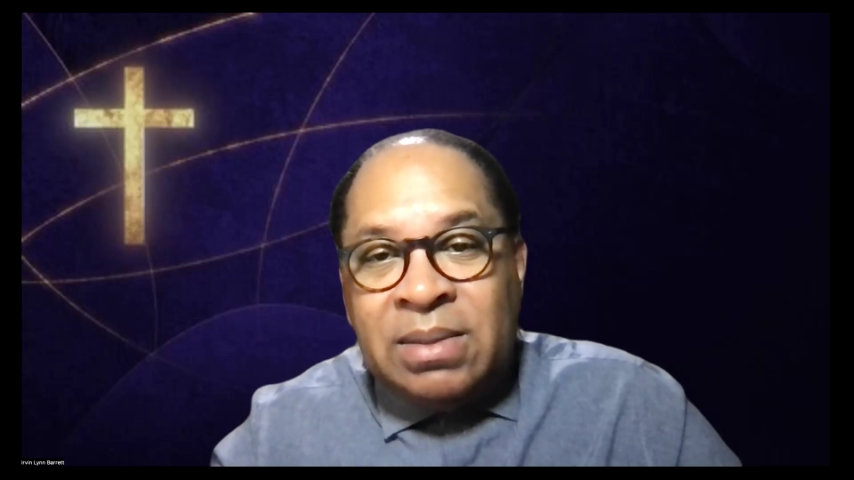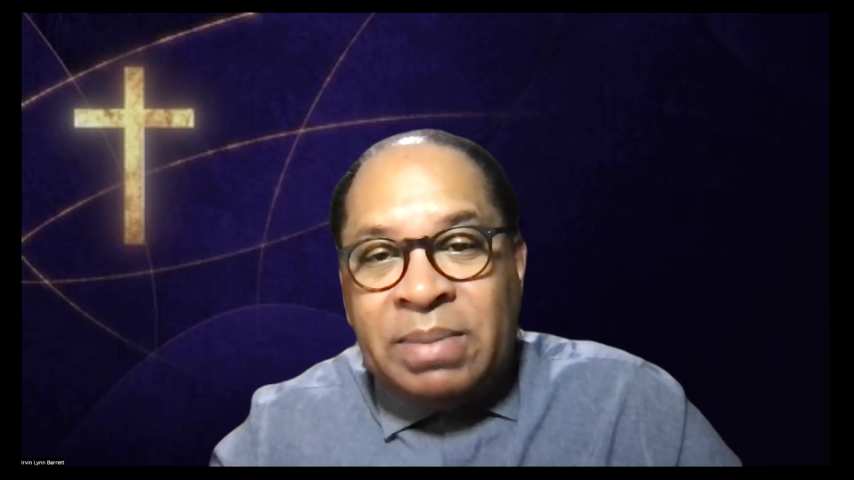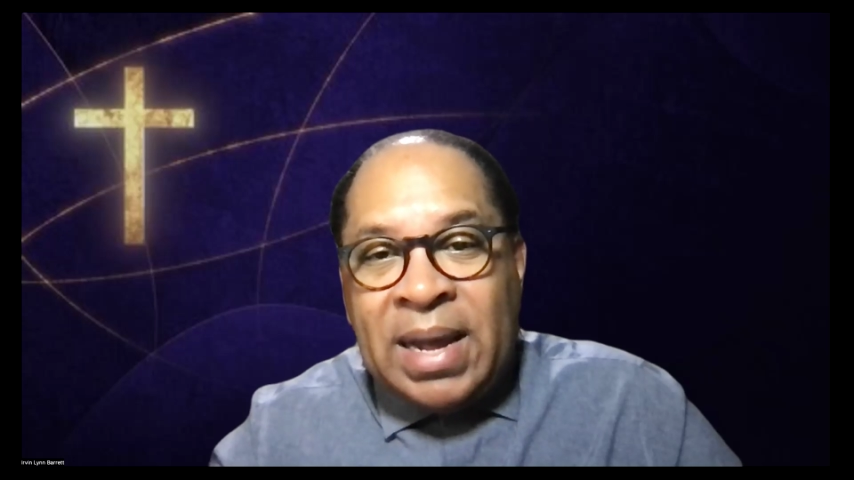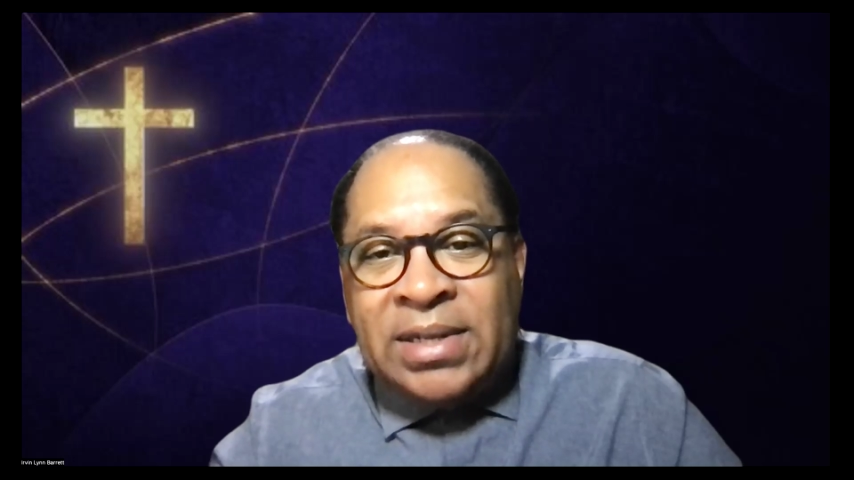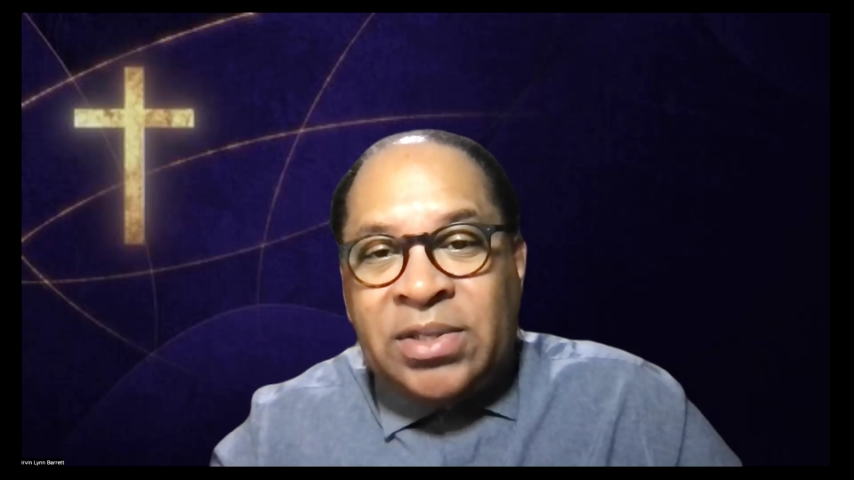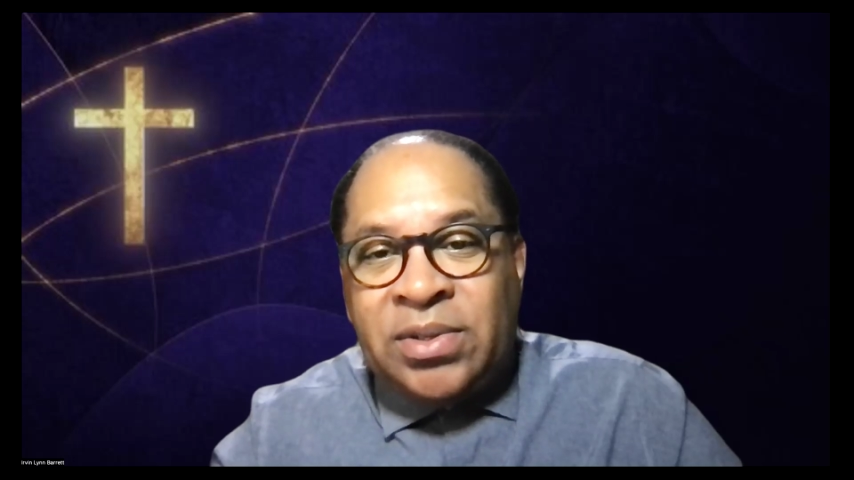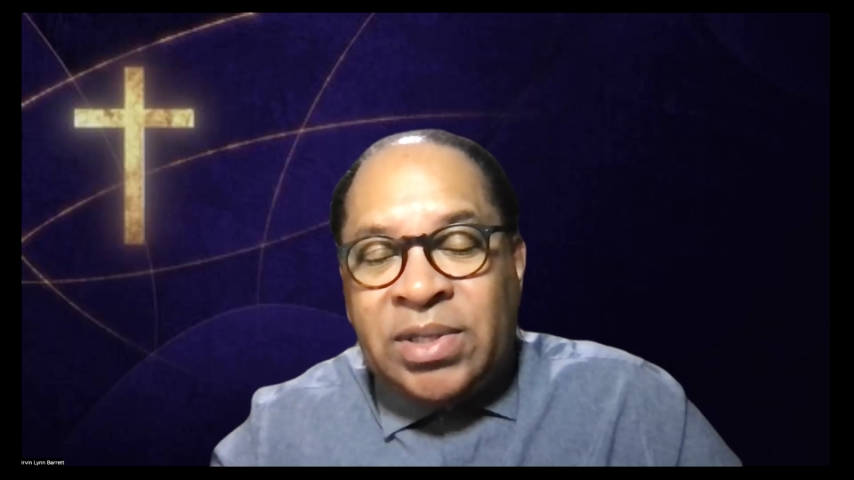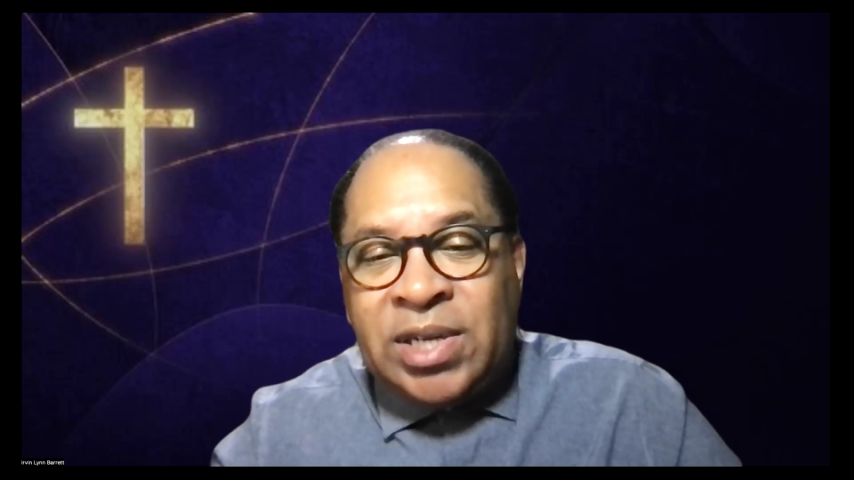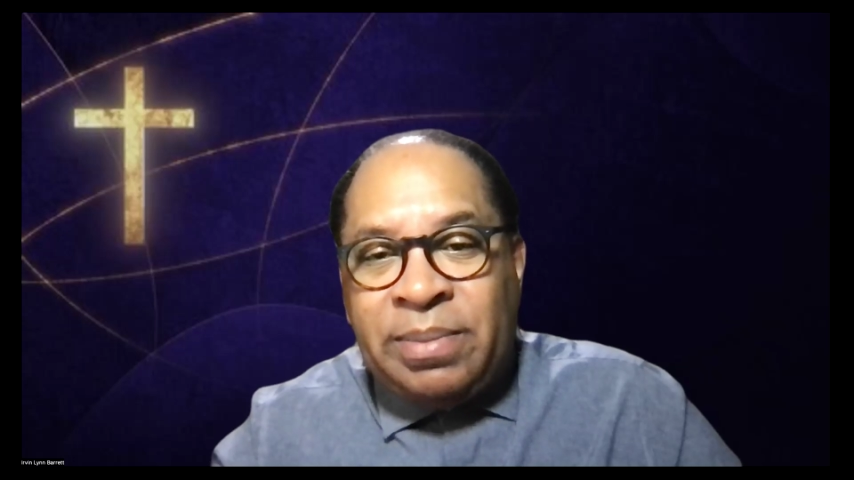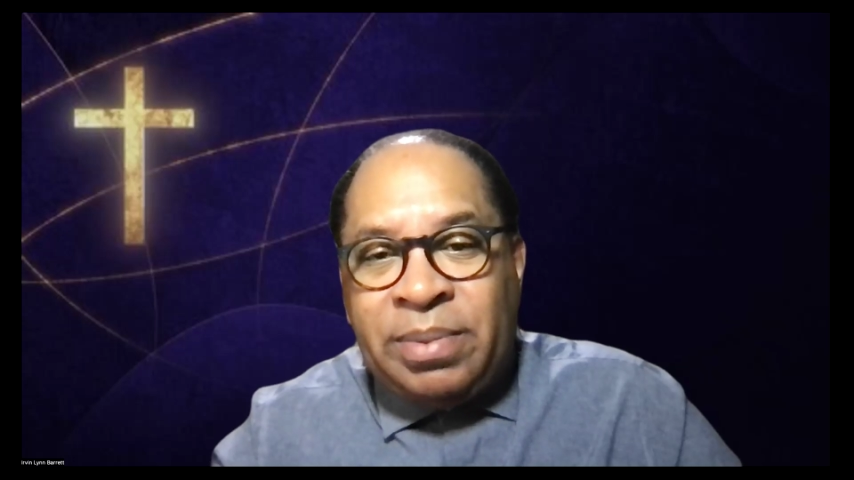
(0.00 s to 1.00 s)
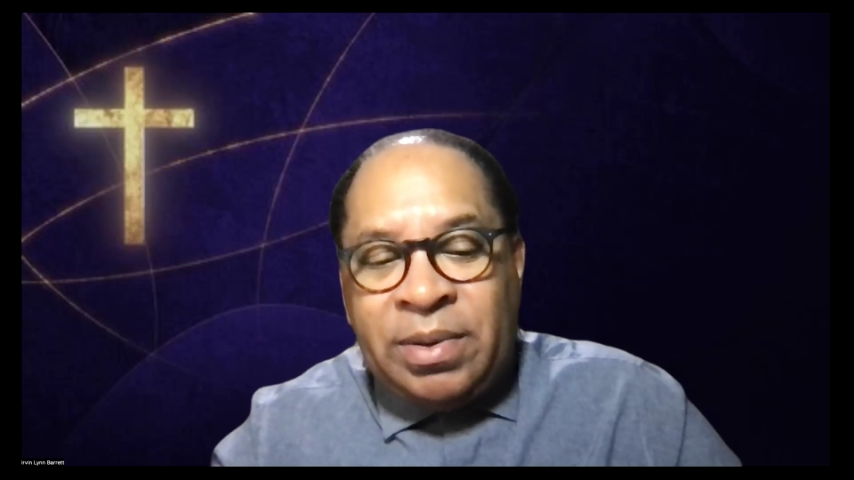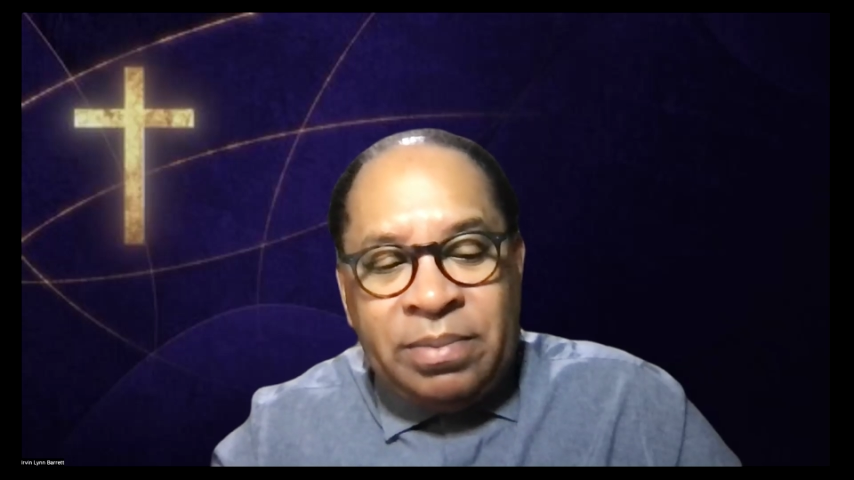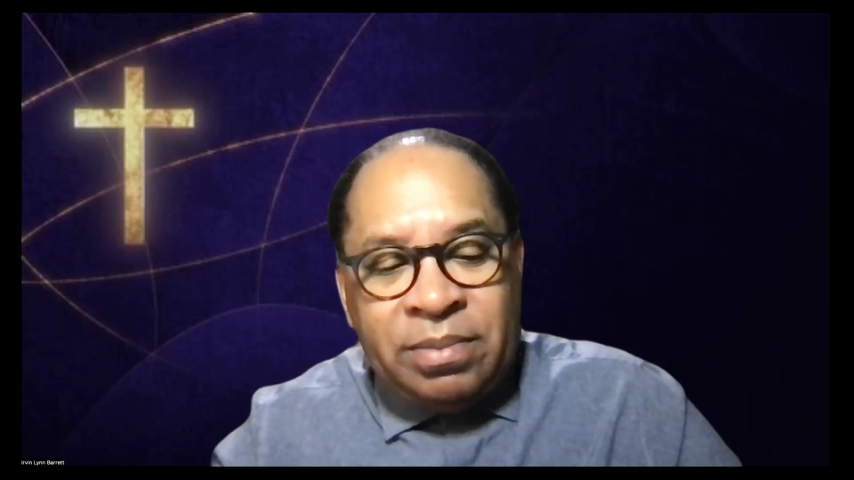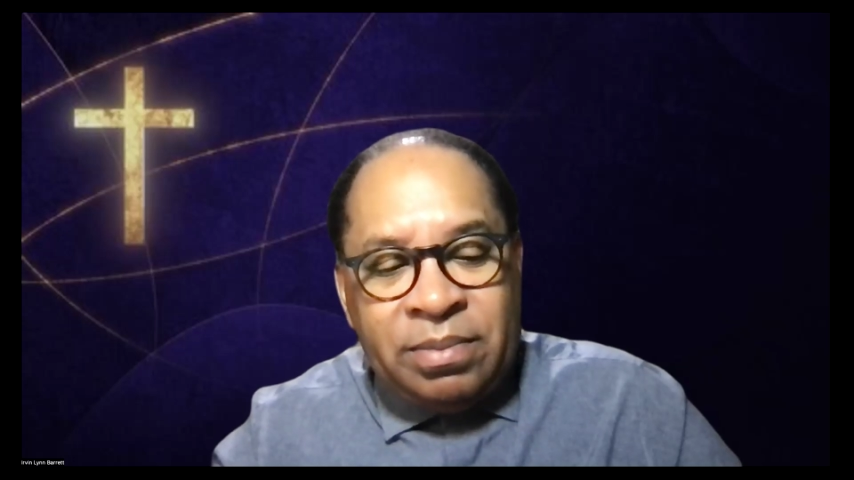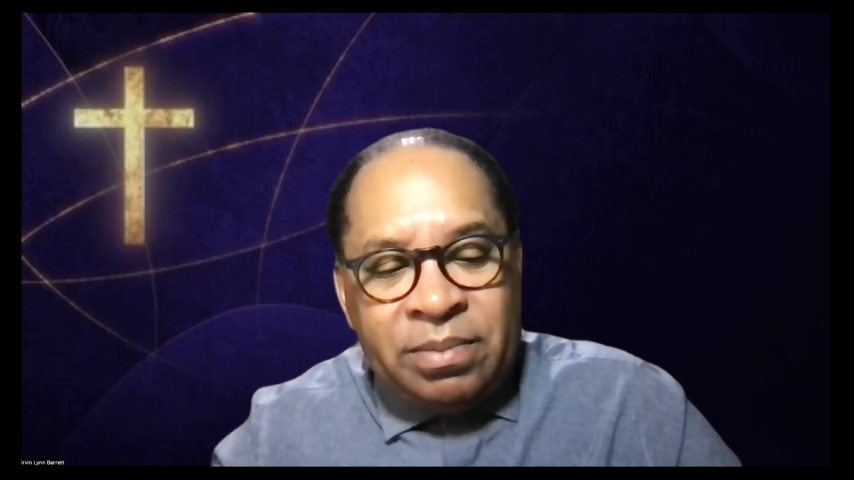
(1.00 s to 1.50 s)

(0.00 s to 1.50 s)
pastor and shepherd.